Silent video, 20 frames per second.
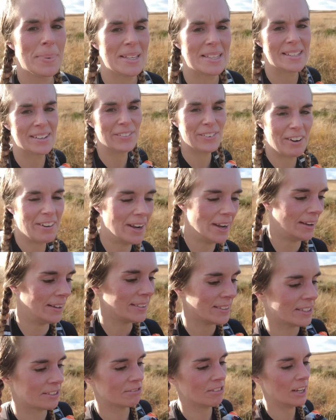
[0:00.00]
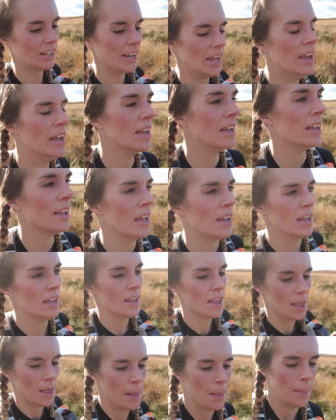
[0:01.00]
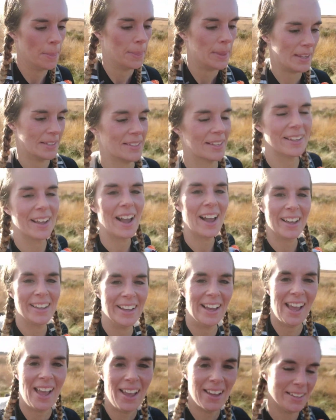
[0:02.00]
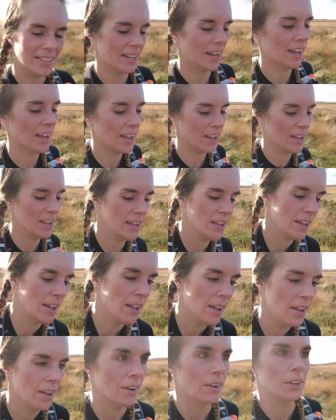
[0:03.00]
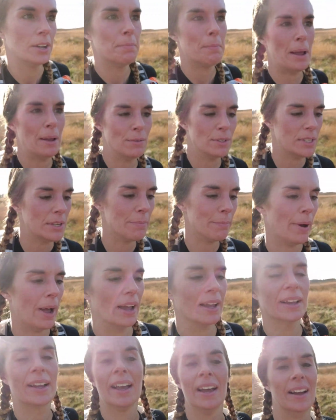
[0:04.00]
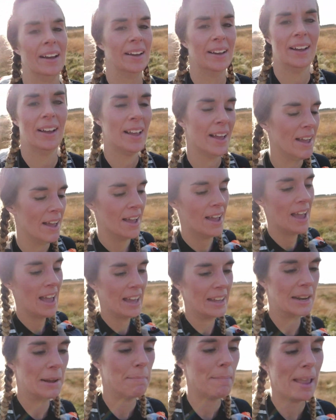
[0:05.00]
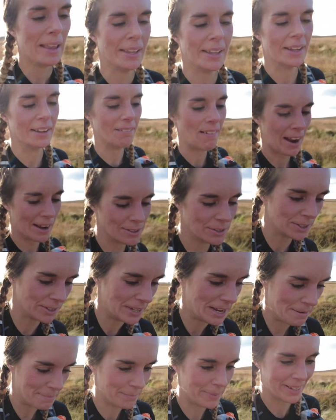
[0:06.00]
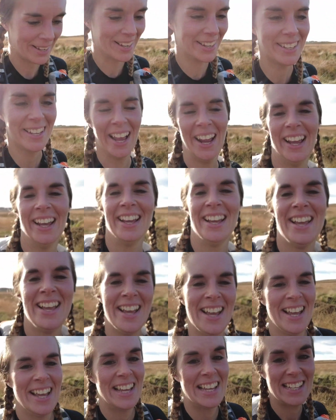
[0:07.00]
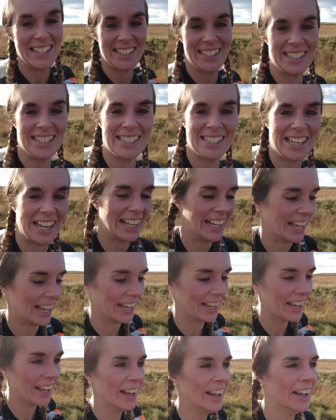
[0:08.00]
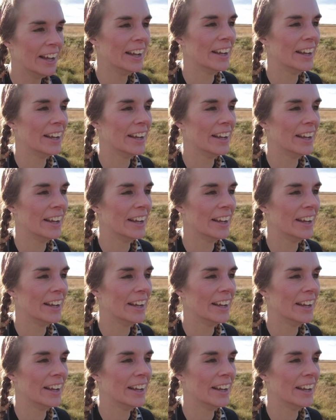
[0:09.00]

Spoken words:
but still very hard to run. There's a guy ahead on a mountain bike and I'm making ground on him because he's just sinking.